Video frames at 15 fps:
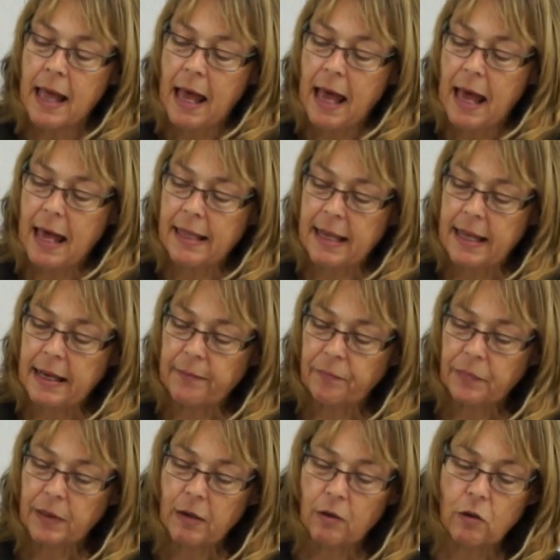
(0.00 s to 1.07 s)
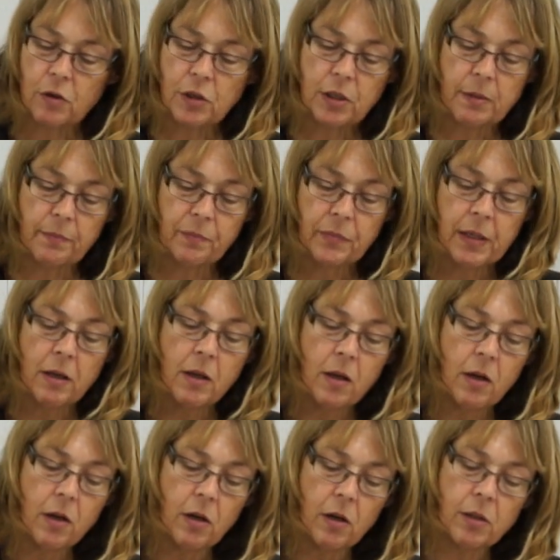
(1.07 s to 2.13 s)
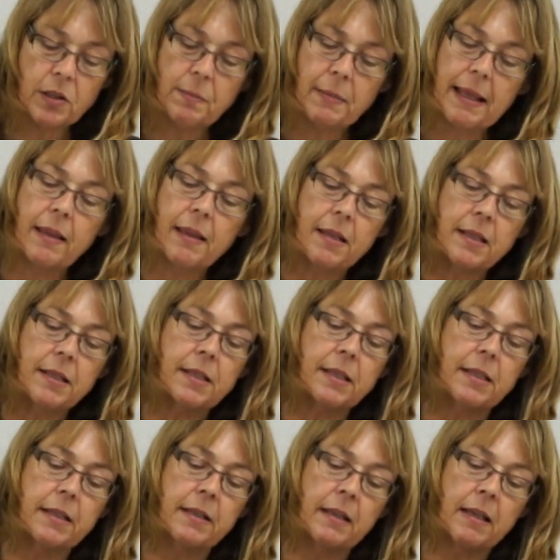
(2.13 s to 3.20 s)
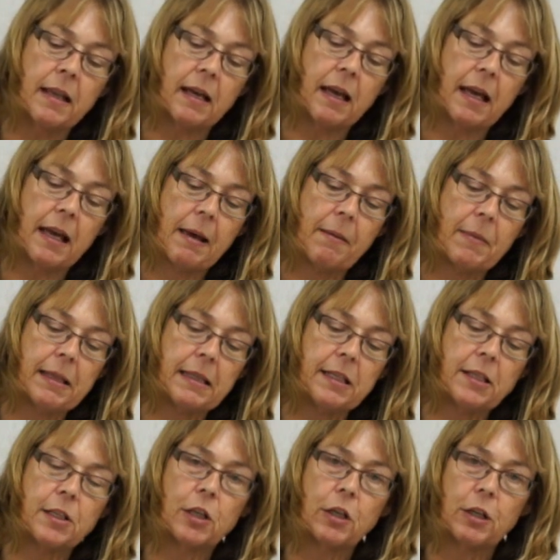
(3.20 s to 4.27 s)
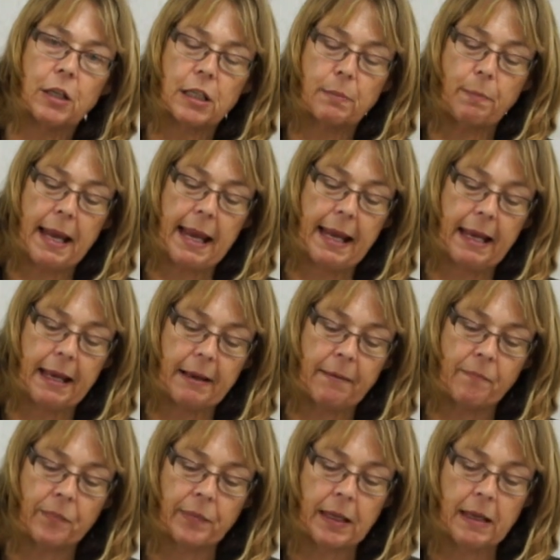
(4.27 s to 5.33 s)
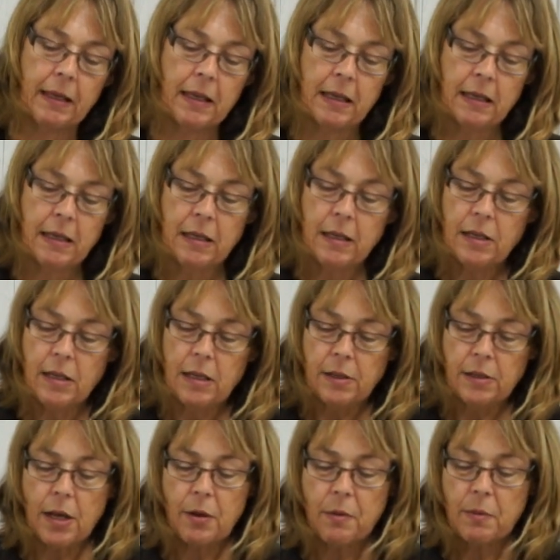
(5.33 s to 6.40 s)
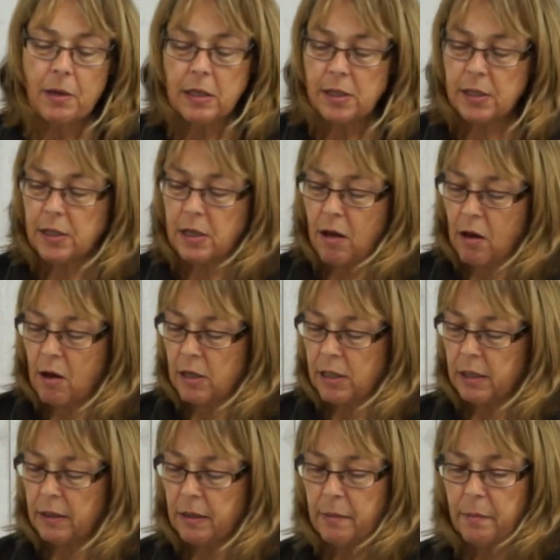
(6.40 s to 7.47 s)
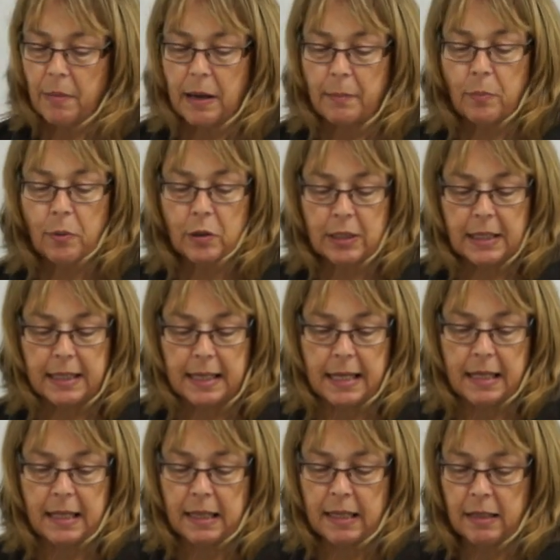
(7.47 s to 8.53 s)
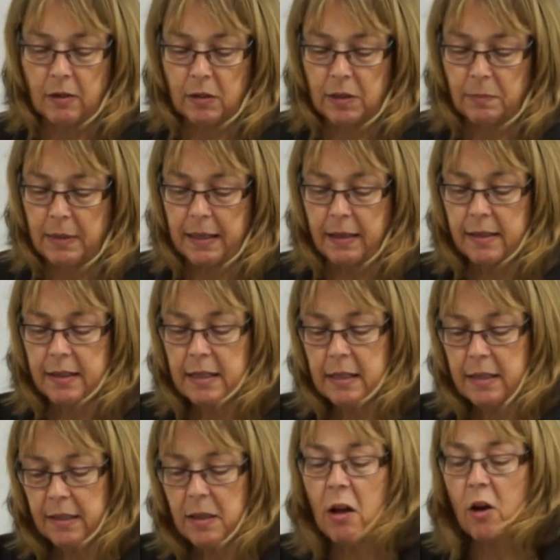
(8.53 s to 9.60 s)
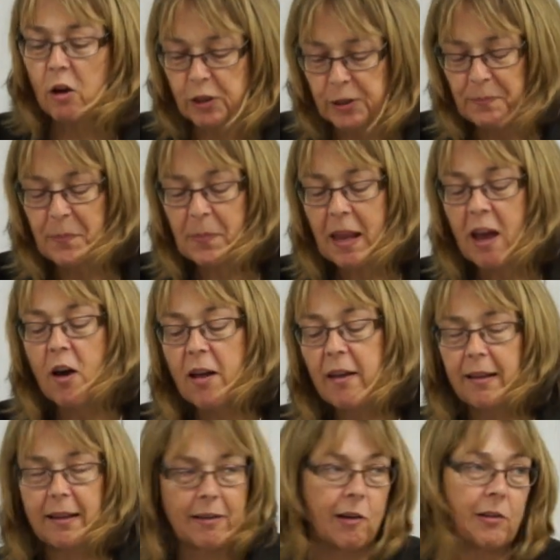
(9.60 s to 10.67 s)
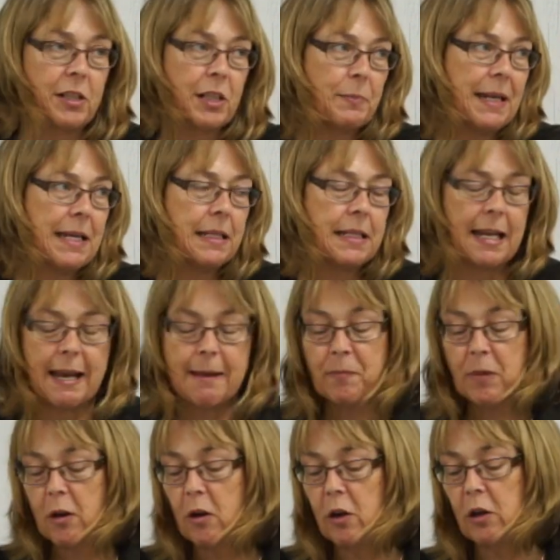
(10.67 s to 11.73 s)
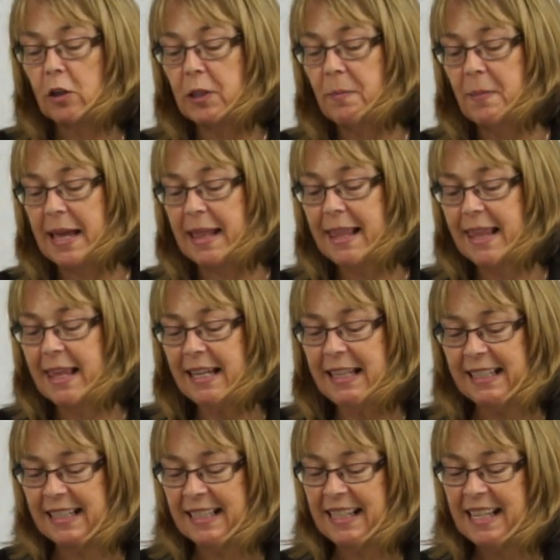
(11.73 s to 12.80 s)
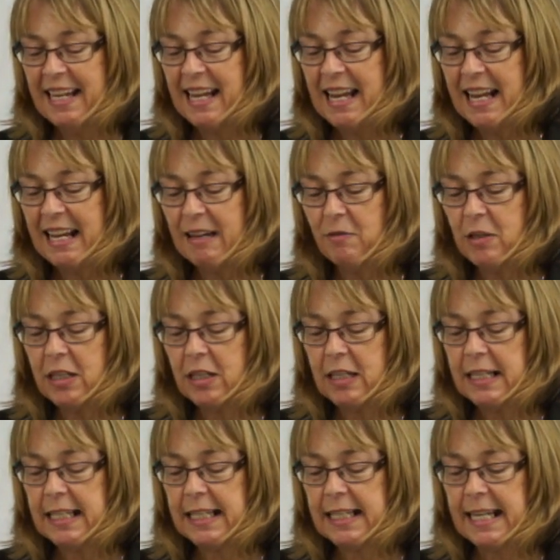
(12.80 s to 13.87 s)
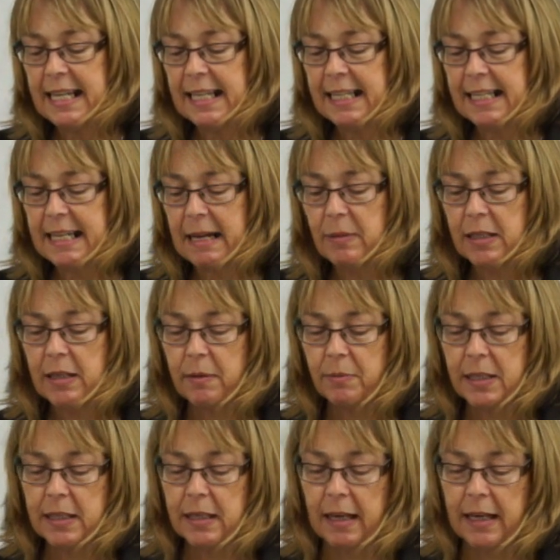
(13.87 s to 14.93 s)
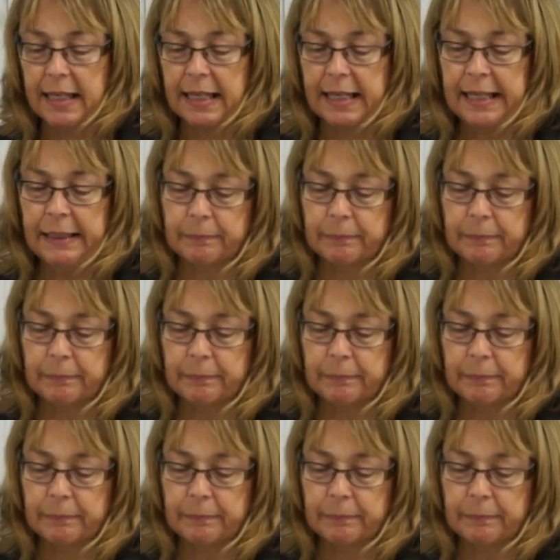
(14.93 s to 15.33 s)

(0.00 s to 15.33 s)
And then got some osmanthus, and this is Cook's Pink. So I'm going to start by putting in osmanthus. Can't speak today. Osmanthus. I'm just going to split the stems up slightly